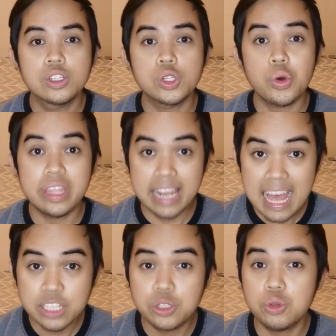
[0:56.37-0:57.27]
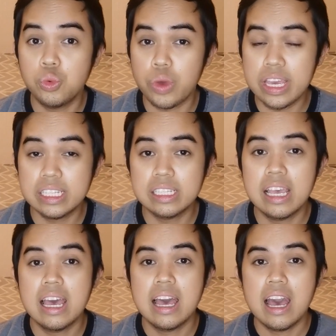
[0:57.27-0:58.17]
So in the last 2
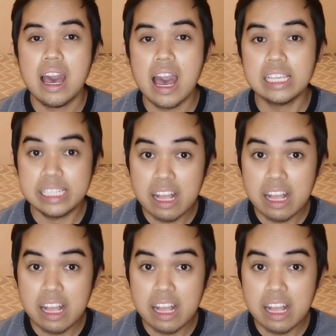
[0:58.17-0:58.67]
weeks, a